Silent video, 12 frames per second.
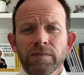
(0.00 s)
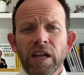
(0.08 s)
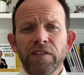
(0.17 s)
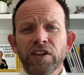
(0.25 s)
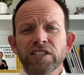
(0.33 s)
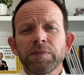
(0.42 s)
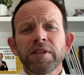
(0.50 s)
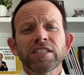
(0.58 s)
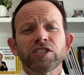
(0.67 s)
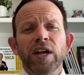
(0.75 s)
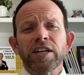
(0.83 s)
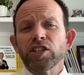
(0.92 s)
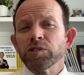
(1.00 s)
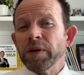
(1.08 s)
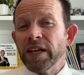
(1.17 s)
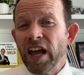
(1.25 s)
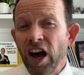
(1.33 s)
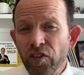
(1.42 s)
If there's something that stood out to you as
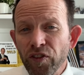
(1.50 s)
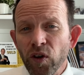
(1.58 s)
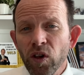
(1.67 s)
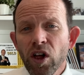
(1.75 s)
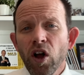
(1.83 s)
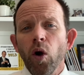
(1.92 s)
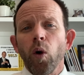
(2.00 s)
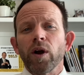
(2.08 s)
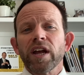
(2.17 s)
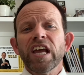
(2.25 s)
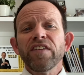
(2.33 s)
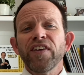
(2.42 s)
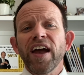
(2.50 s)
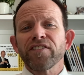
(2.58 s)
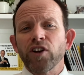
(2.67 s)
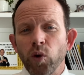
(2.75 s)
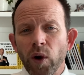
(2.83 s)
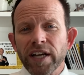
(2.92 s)
being helpful, or if you have
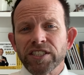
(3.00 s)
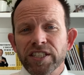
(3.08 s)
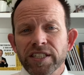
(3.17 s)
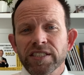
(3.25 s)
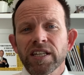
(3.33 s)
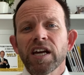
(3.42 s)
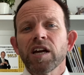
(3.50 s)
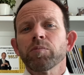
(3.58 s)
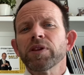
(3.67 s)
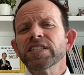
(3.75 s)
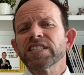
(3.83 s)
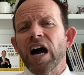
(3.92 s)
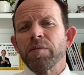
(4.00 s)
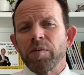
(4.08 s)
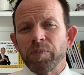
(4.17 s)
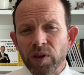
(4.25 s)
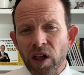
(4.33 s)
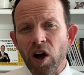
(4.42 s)
questions, please comment
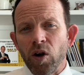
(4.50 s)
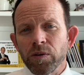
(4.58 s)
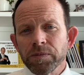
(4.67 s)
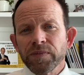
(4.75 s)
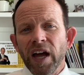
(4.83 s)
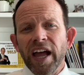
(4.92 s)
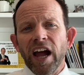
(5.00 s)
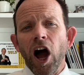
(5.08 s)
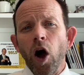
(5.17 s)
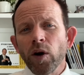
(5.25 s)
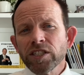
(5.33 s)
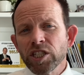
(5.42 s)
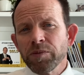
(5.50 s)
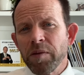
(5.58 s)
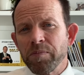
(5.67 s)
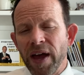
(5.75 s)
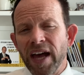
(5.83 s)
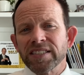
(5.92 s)
below. I always do my
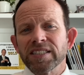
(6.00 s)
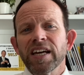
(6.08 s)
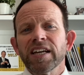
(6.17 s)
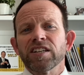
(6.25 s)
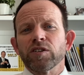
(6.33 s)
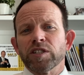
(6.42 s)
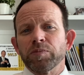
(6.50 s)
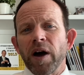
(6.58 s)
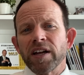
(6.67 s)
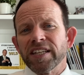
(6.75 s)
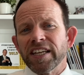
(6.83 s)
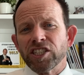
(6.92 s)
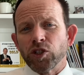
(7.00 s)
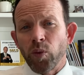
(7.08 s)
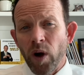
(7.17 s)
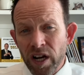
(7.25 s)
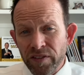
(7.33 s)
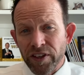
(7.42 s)
best to respond to each
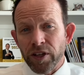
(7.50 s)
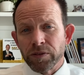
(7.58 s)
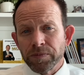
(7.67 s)
one of you.